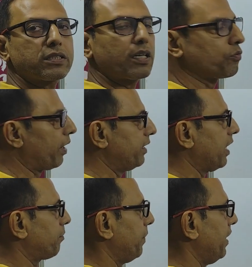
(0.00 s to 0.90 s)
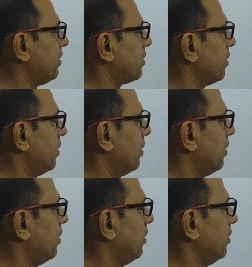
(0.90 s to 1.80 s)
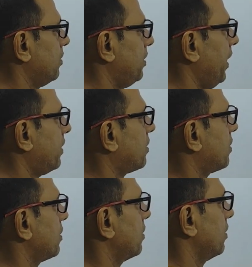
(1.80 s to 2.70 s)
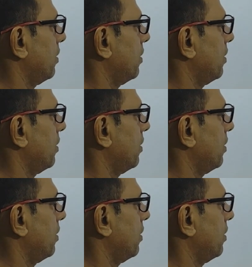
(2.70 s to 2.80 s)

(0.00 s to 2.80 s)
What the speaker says: x and y. That means 6